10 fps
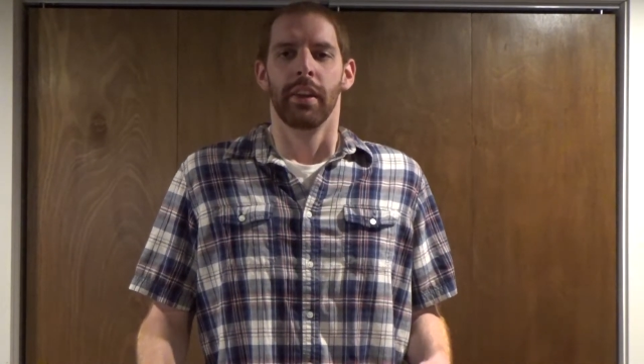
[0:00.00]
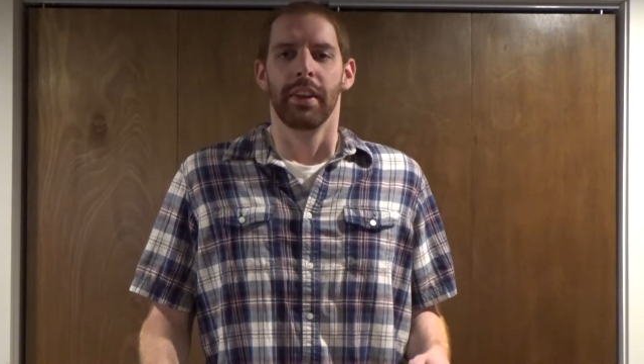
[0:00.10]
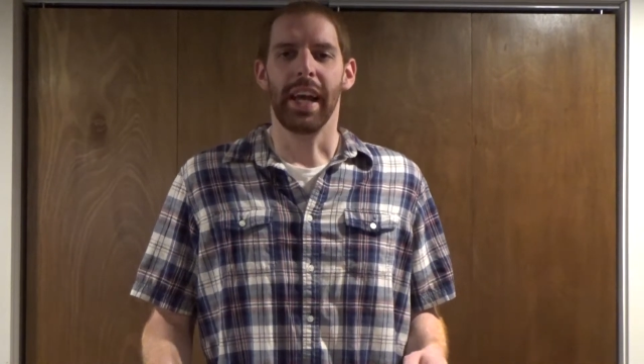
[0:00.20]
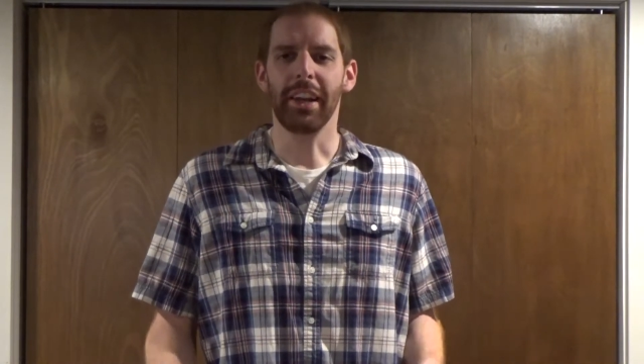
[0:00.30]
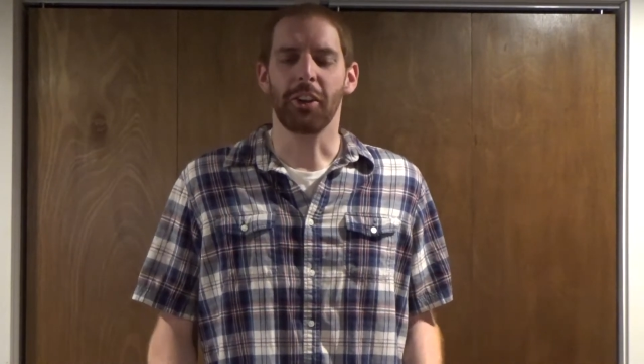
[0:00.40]

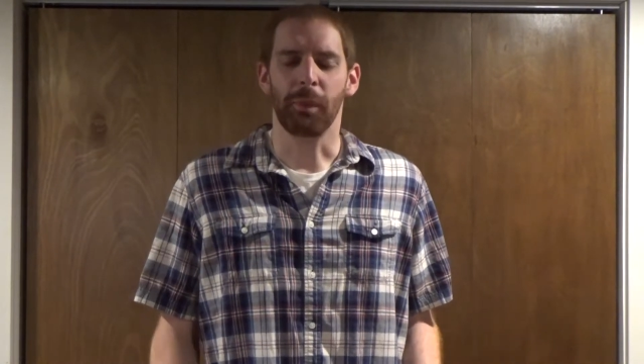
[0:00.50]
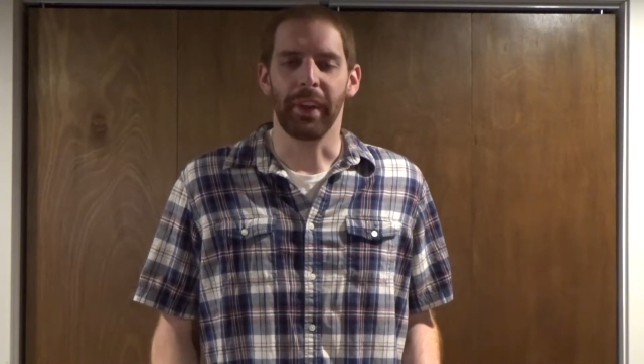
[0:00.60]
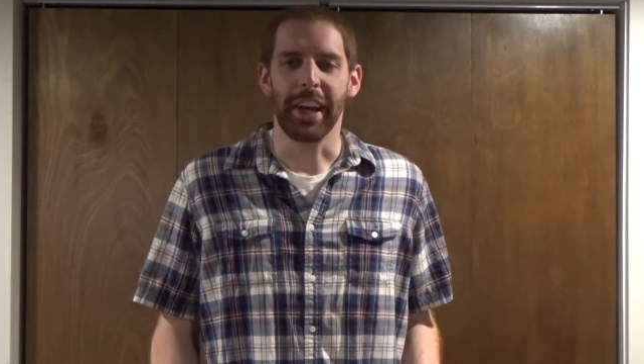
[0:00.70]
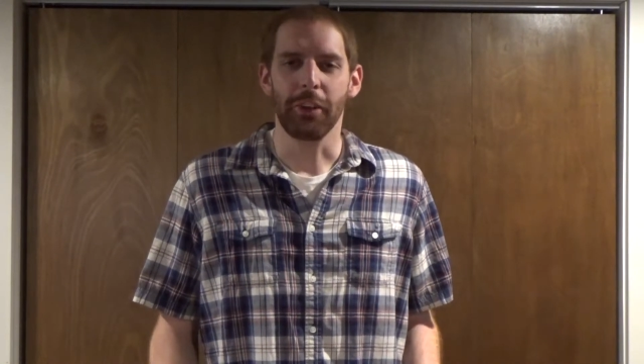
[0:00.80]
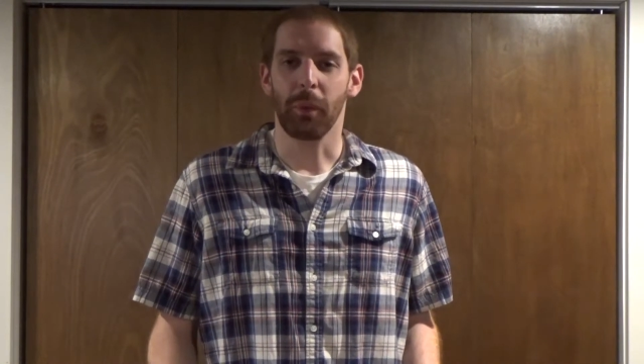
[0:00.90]
That
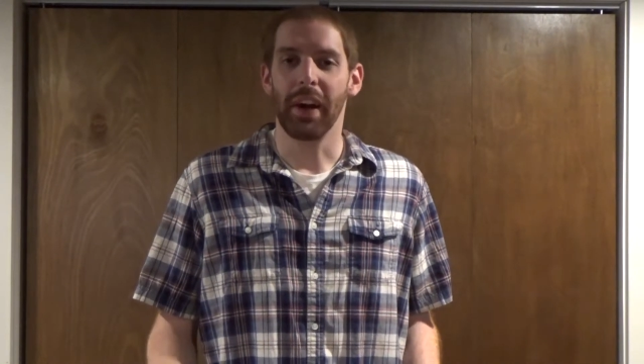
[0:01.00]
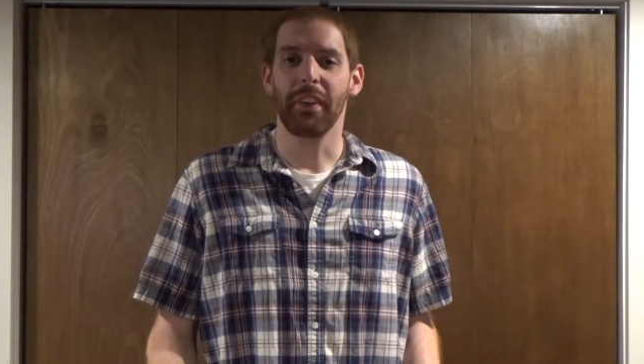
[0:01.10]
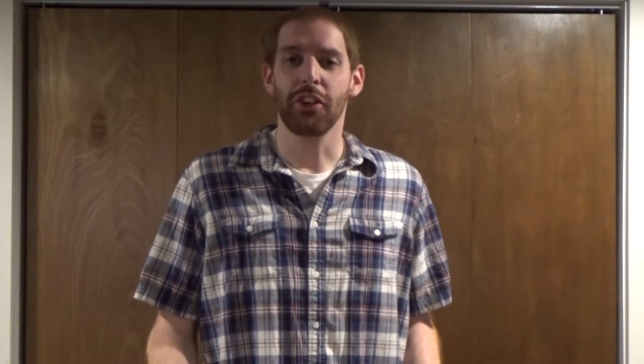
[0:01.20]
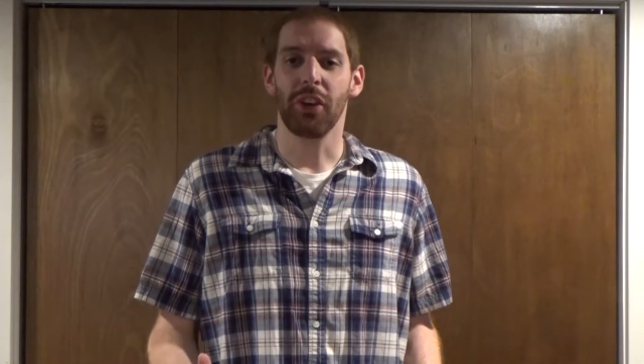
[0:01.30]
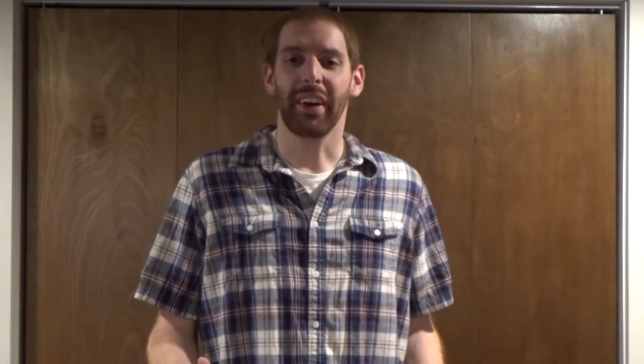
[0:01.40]
explains why
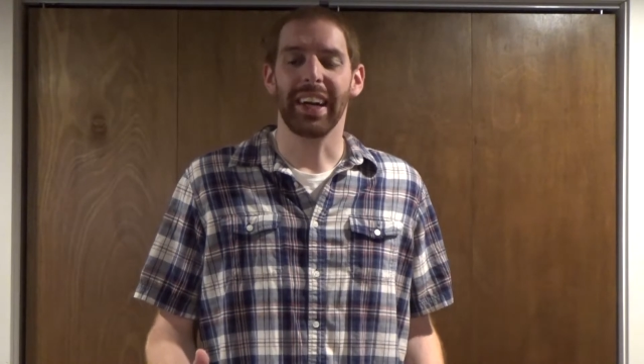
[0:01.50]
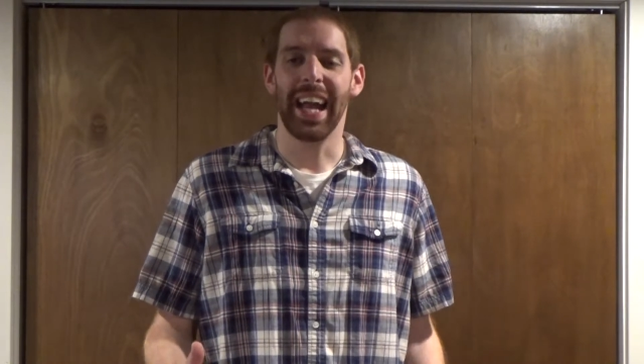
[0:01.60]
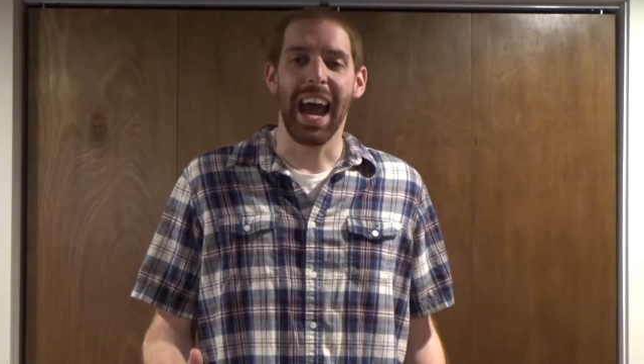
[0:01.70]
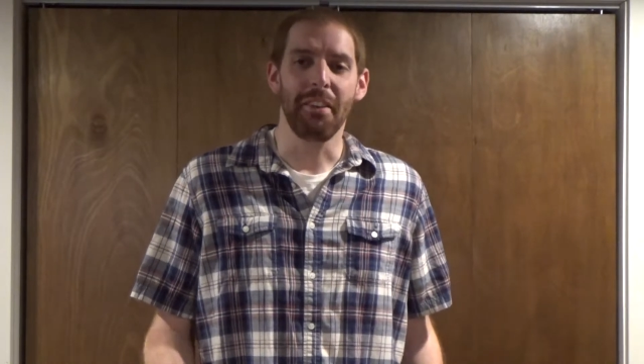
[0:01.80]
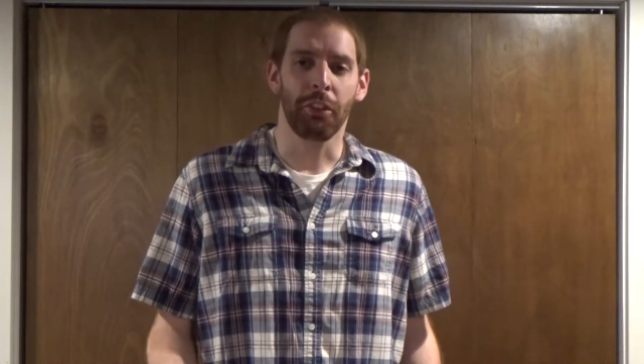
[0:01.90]
the drug can
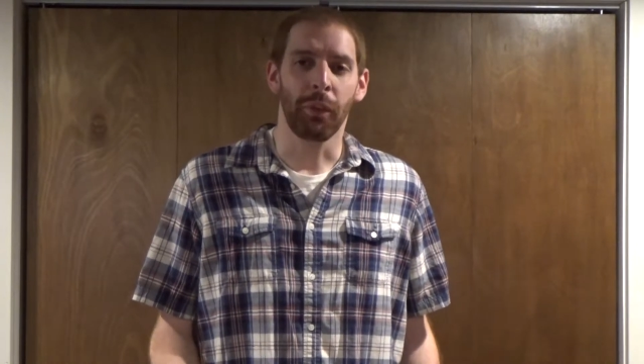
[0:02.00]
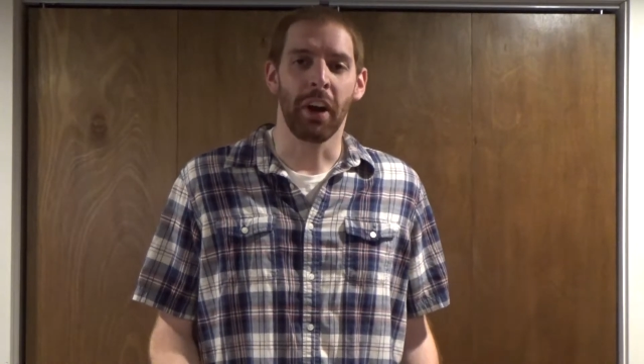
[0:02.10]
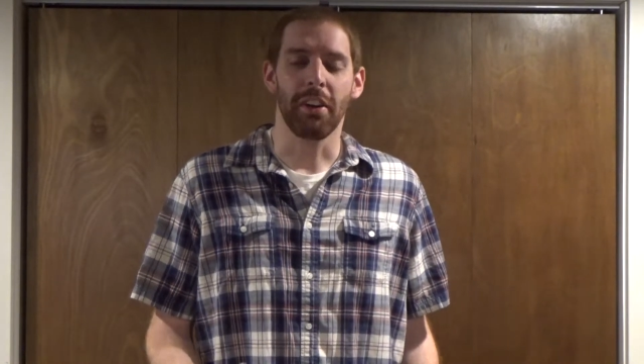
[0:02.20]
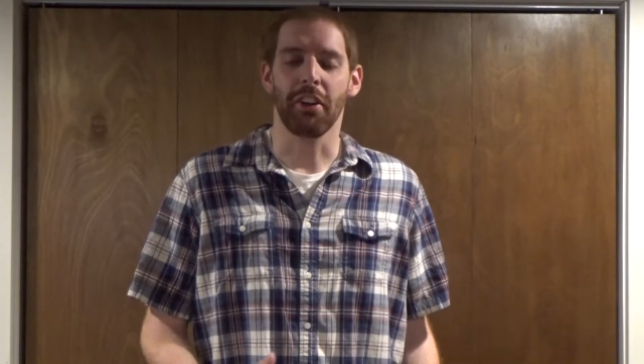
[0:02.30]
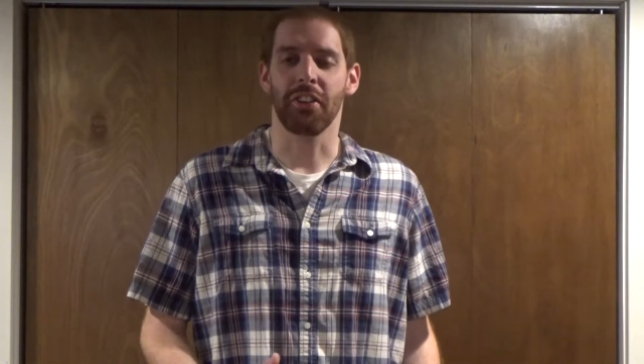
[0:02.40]
have
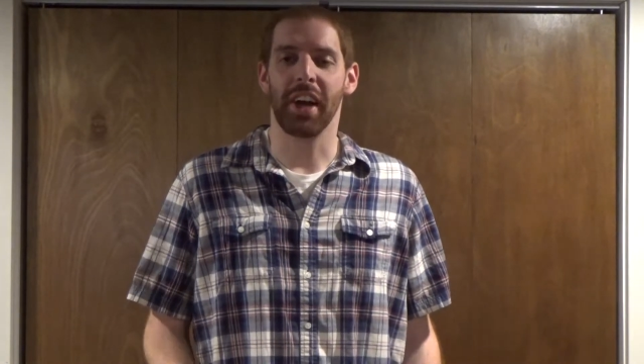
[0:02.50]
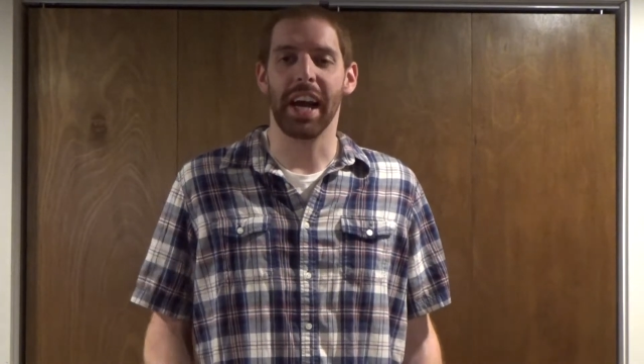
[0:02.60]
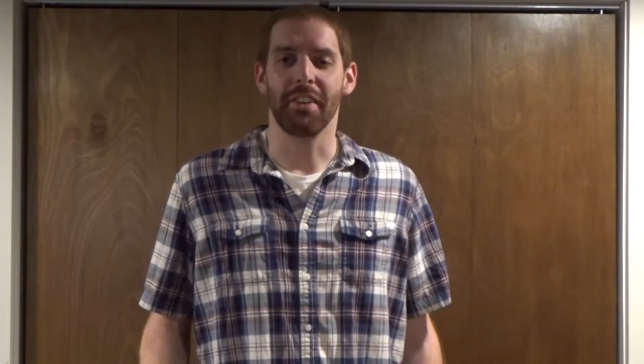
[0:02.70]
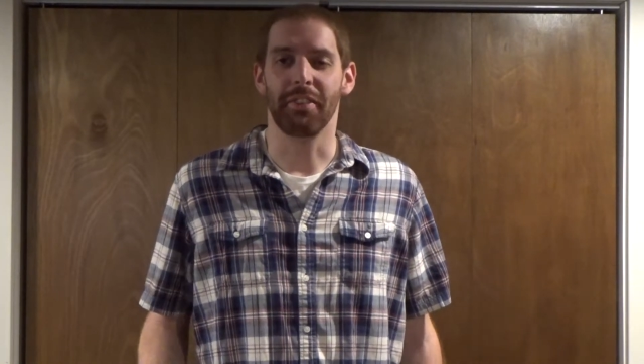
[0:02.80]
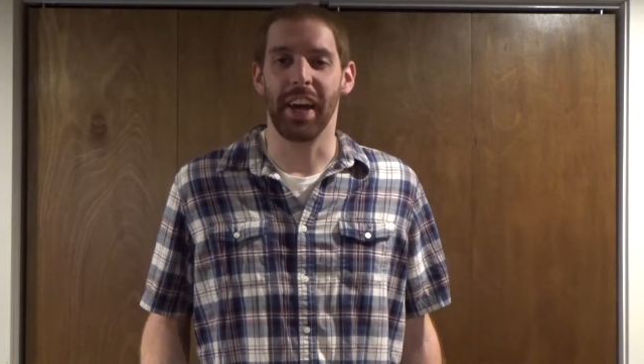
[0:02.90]
300
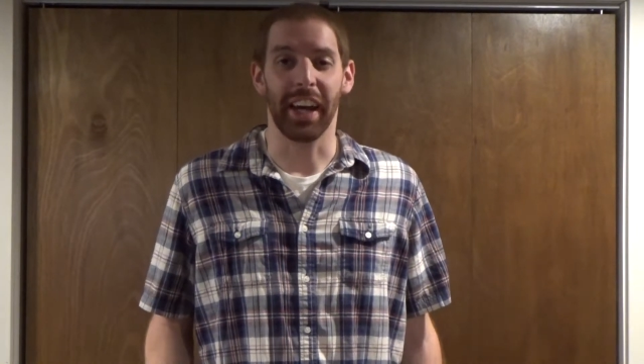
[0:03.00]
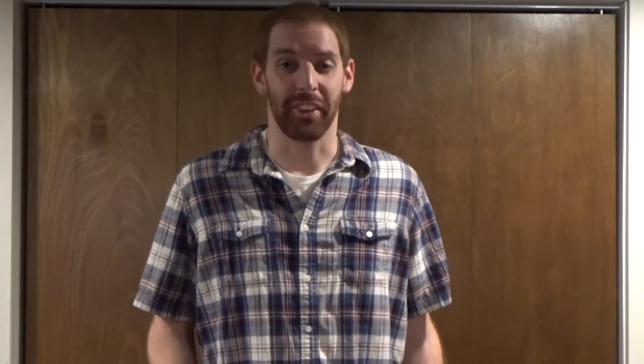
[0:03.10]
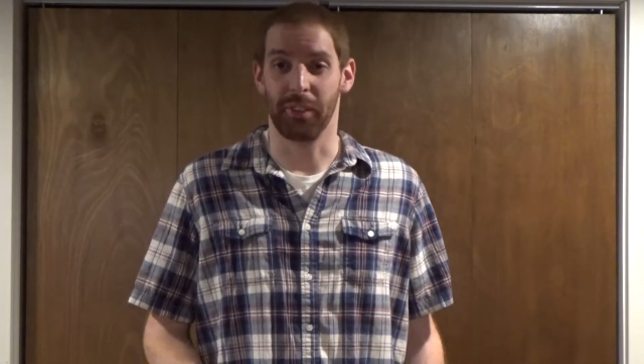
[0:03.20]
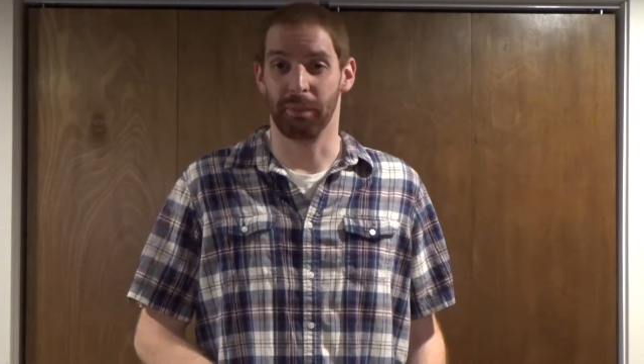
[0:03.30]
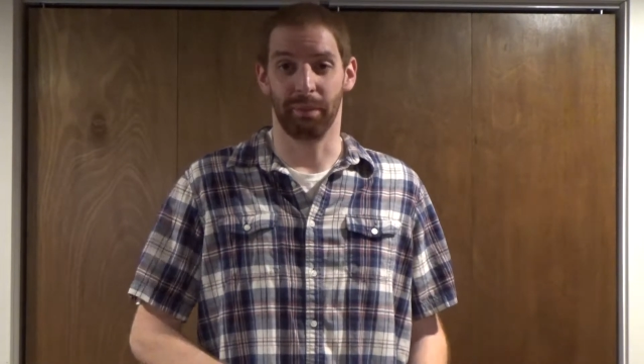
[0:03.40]
side
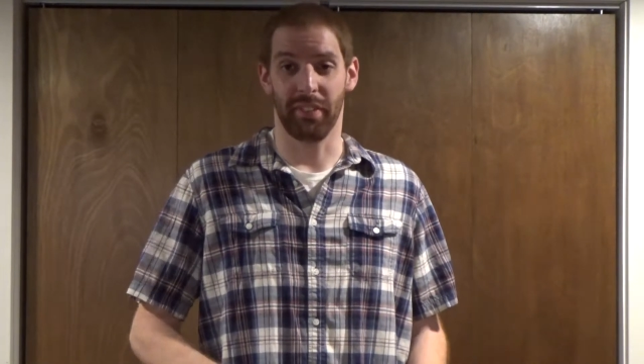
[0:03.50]
effects,